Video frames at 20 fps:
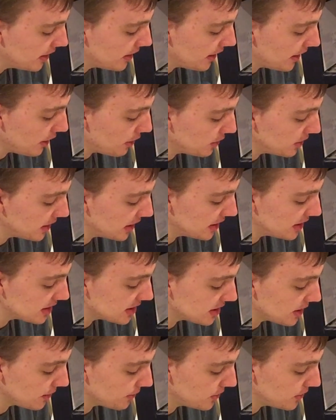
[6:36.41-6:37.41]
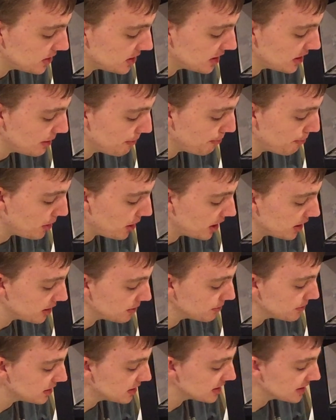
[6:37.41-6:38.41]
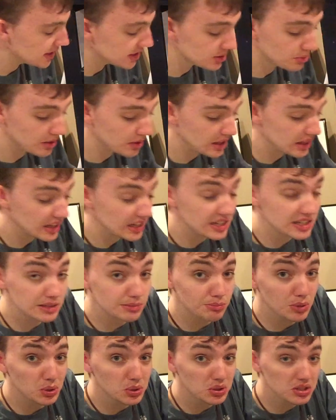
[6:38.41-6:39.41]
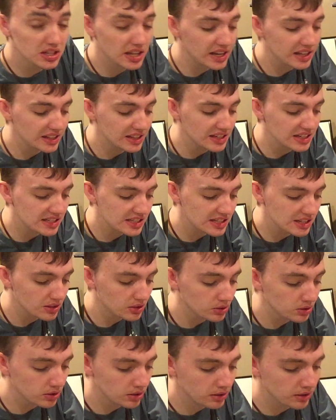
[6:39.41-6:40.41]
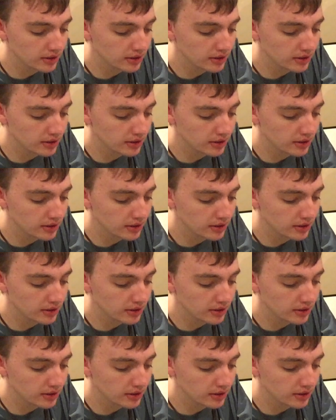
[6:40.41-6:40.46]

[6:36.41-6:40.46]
I want to get the stuff that's in the bottom, because that's what I think is most likely distilled.